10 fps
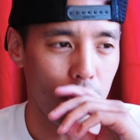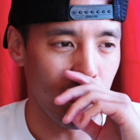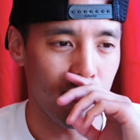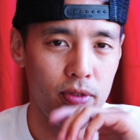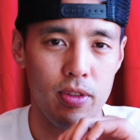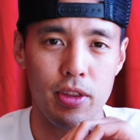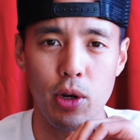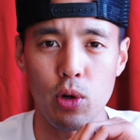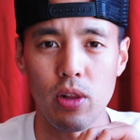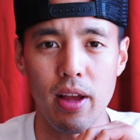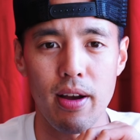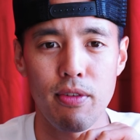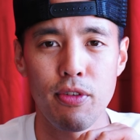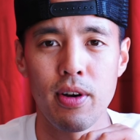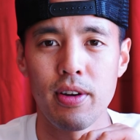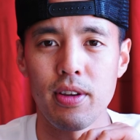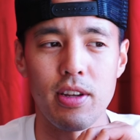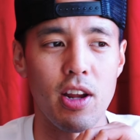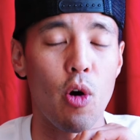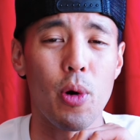of their glove,
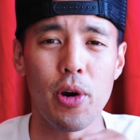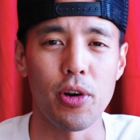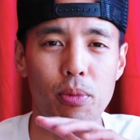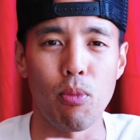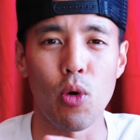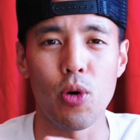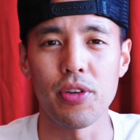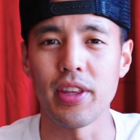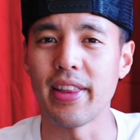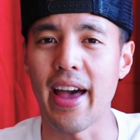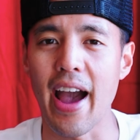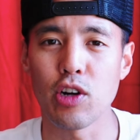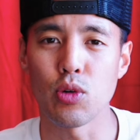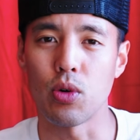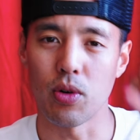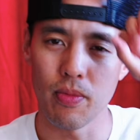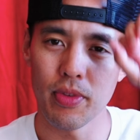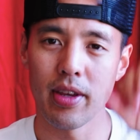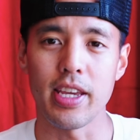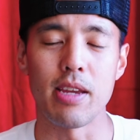you know, hurt more than the actual
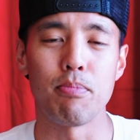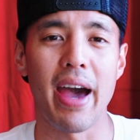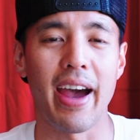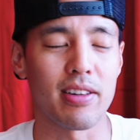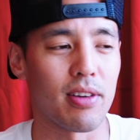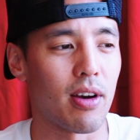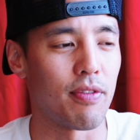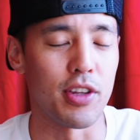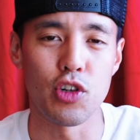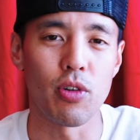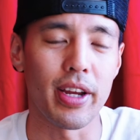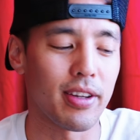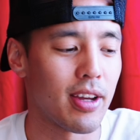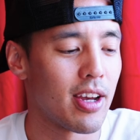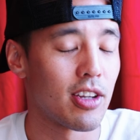impact of the strike.